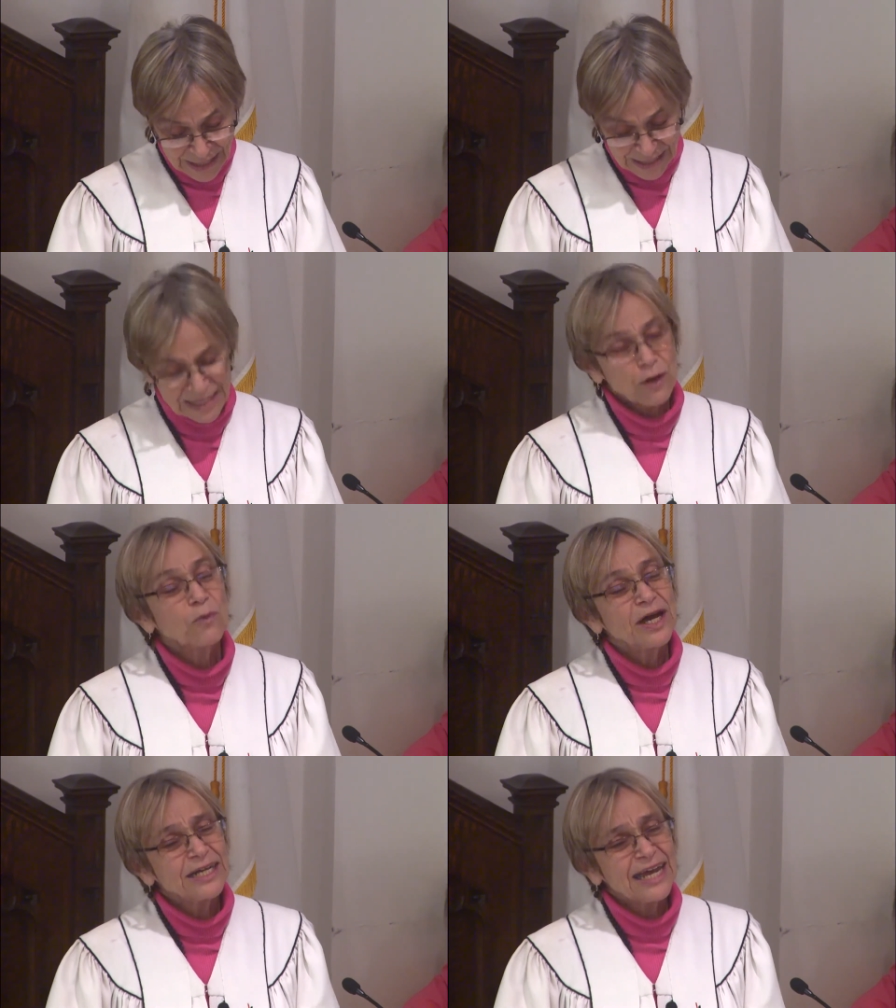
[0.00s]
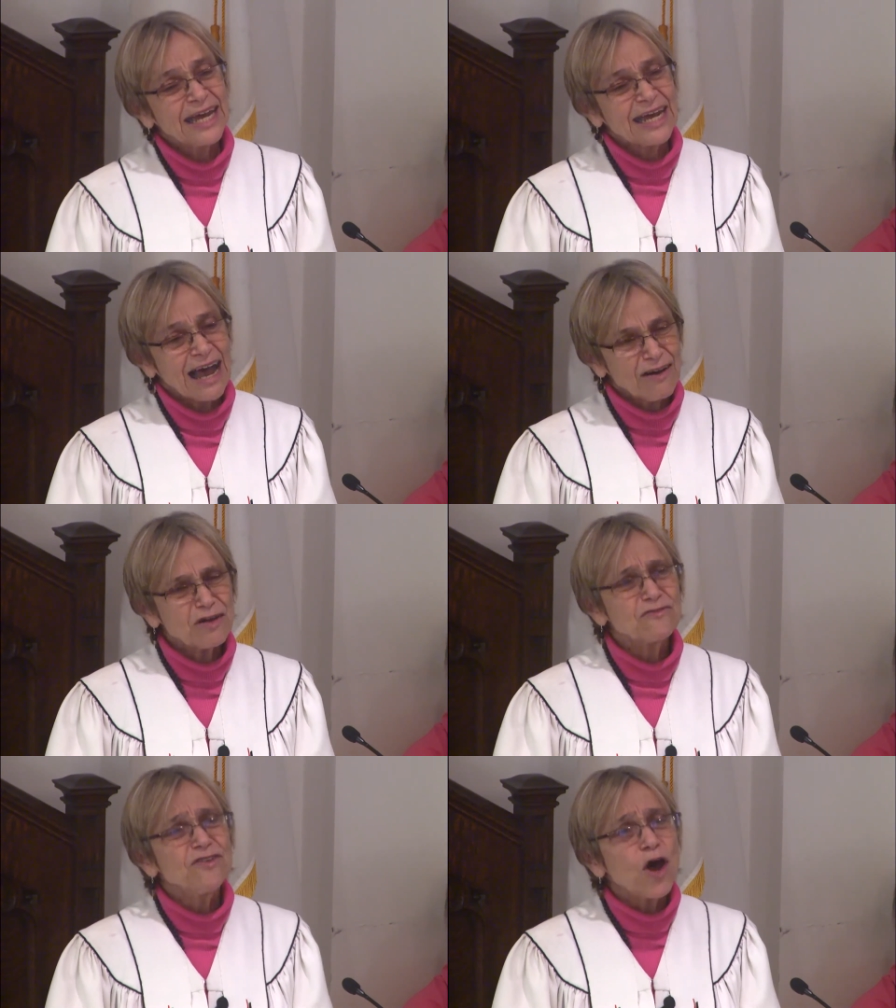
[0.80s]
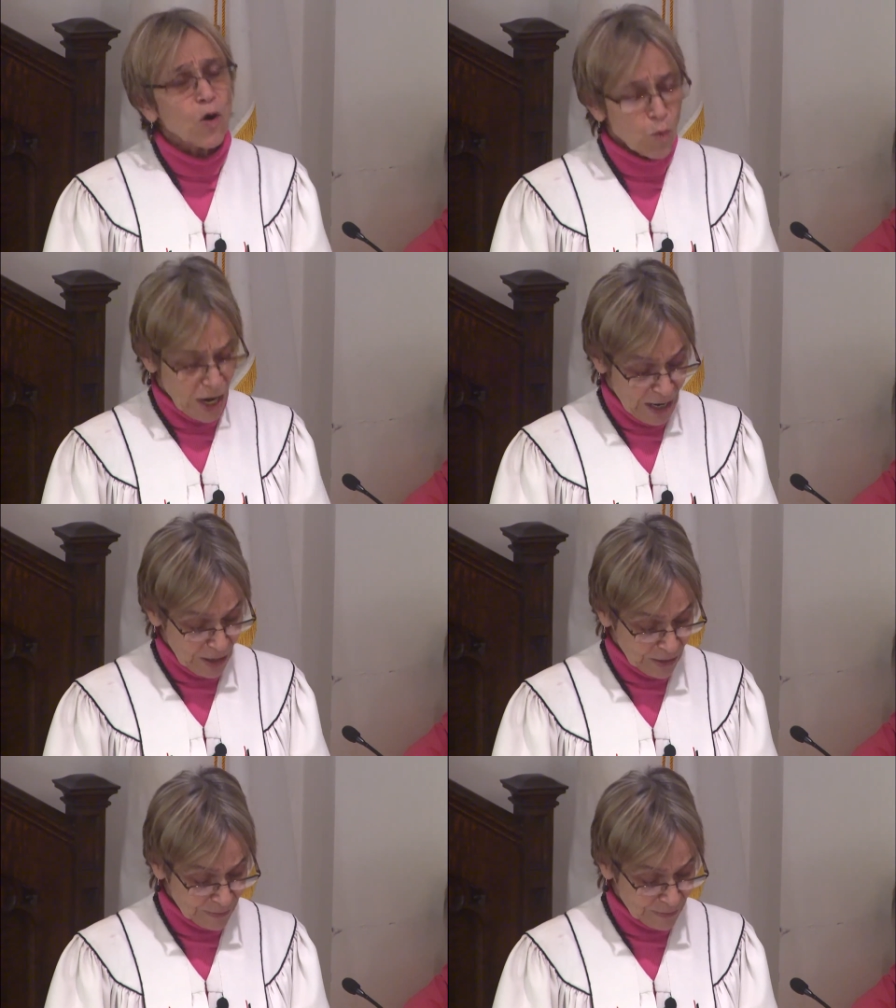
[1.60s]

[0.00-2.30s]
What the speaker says: Until one day, out of nowhere,